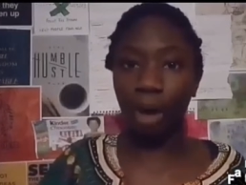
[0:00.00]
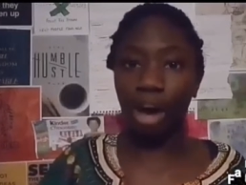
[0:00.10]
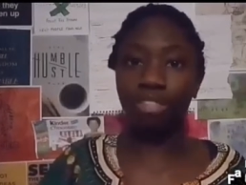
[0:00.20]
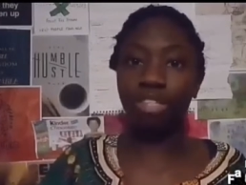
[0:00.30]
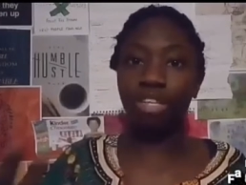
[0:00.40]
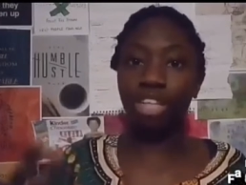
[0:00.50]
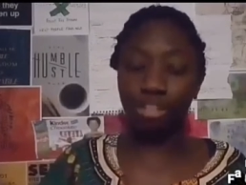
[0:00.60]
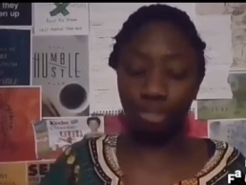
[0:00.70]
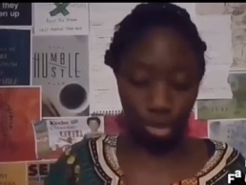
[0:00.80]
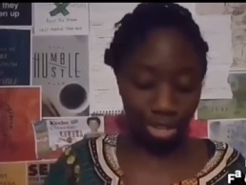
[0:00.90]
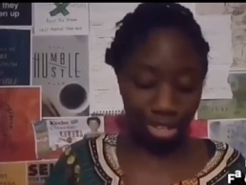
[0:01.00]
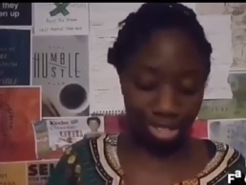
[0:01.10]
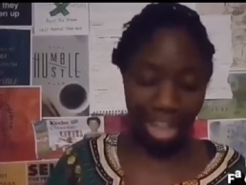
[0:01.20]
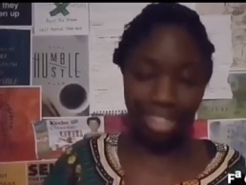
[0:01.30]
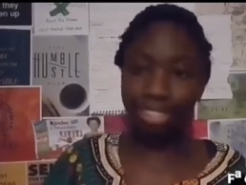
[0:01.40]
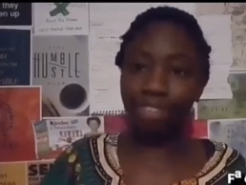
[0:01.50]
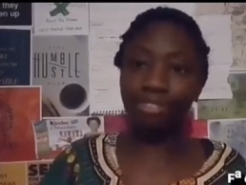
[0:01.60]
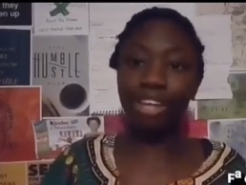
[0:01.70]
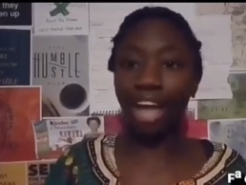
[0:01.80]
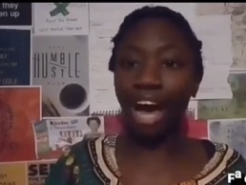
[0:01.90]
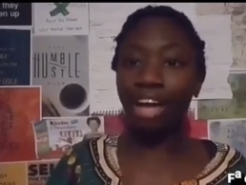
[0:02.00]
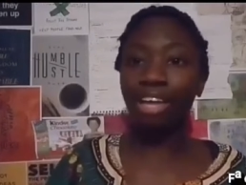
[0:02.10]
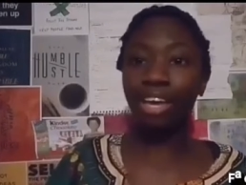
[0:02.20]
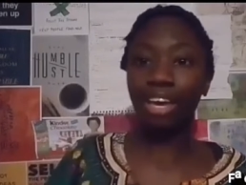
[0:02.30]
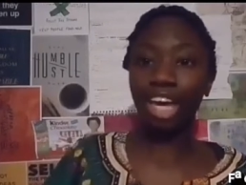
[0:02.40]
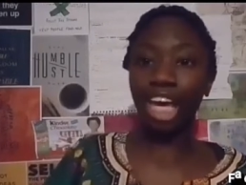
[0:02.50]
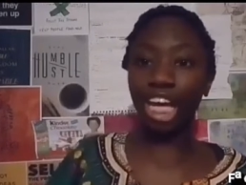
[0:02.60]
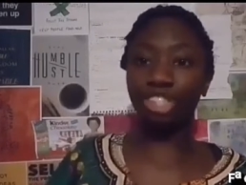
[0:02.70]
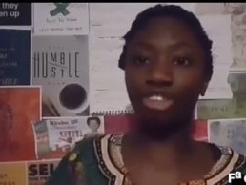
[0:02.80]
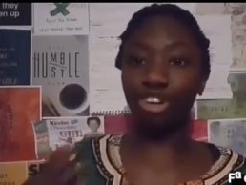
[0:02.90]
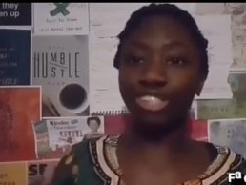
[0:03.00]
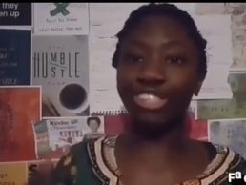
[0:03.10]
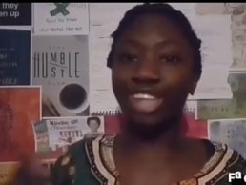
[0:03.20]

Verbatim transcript: but you have to also understand stuff like that. It's not